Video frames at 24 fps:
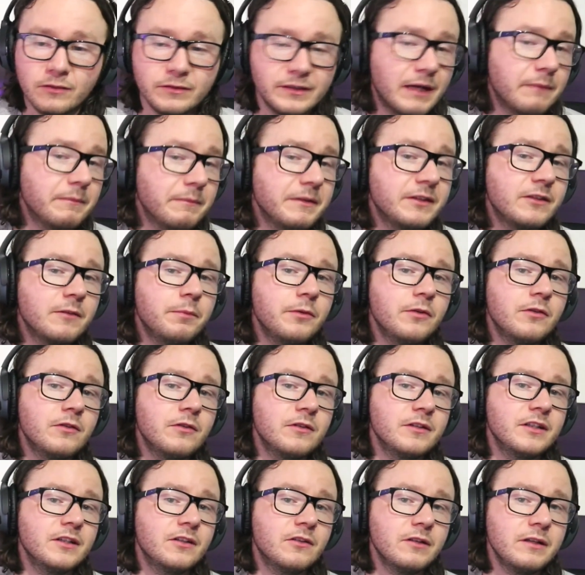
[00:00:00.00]
Now, Mr. Porter,
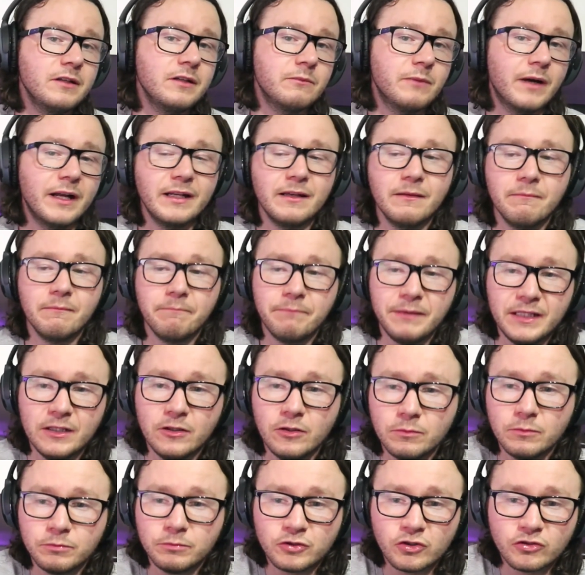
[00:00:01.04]
you know, he went and beat
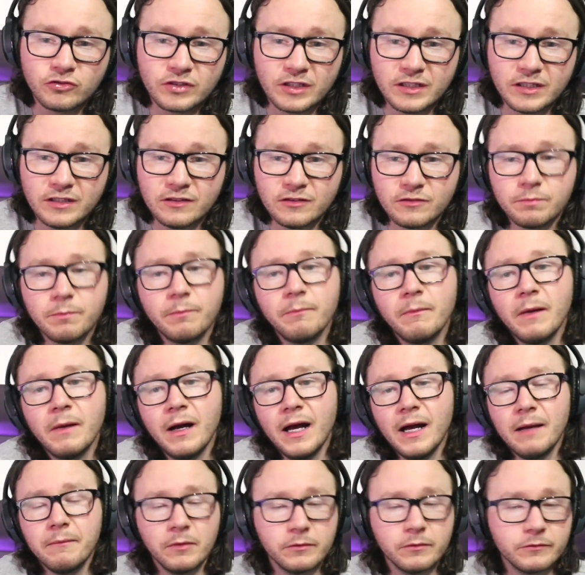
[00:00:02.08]
up Justin's
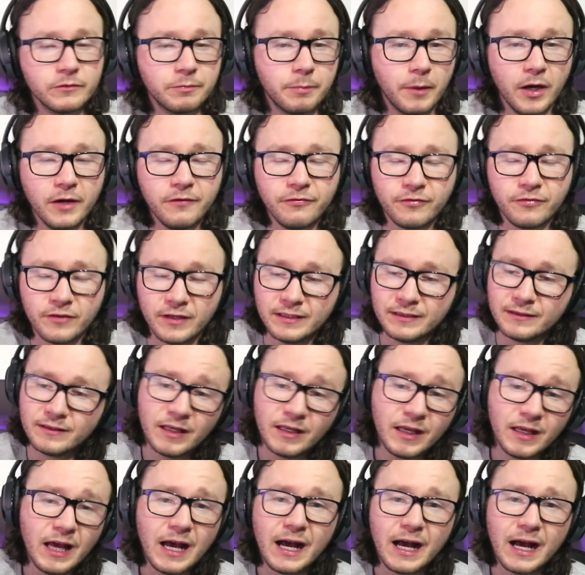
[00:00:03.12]
mum's boyfriend.